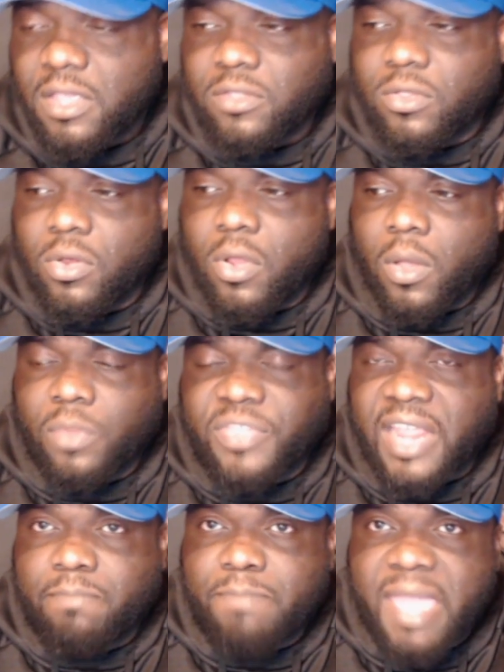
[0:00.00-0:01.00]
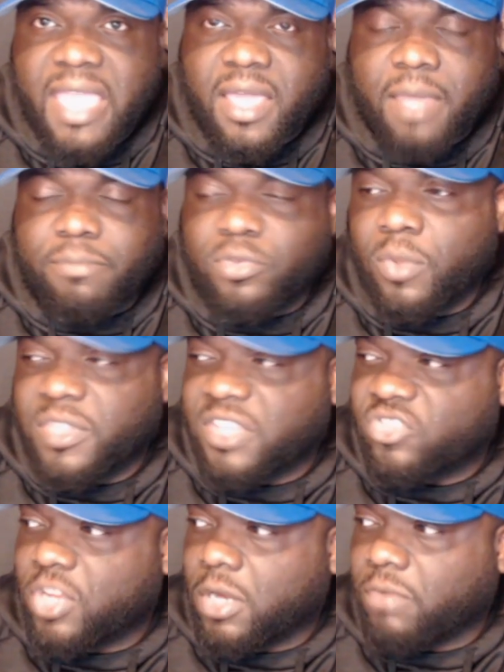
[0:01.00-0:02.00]
you know, their makeup during
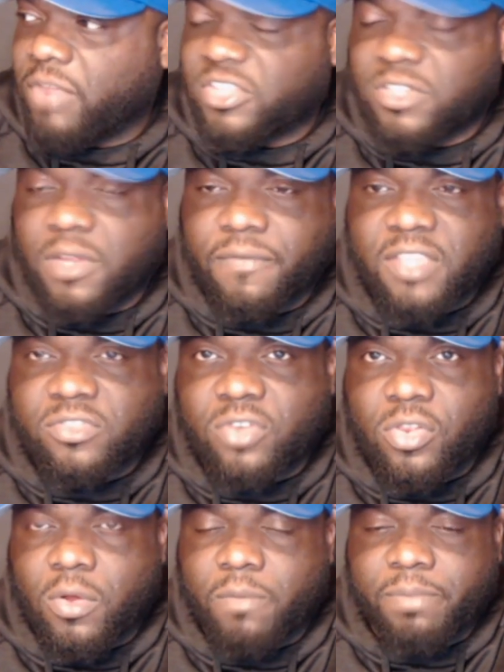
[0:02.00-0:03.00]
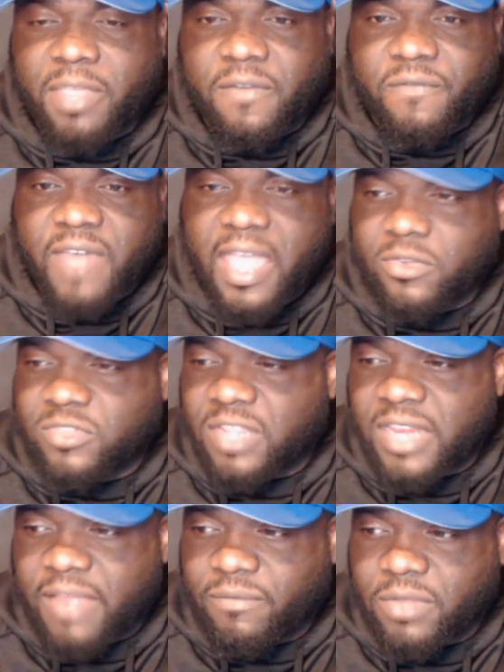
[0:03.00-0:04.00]
this generation of Eastern European fighters. They're
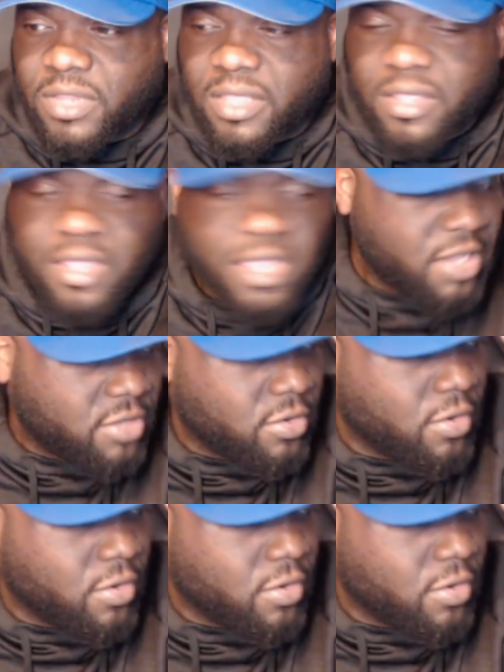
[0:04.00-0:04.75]
not really, you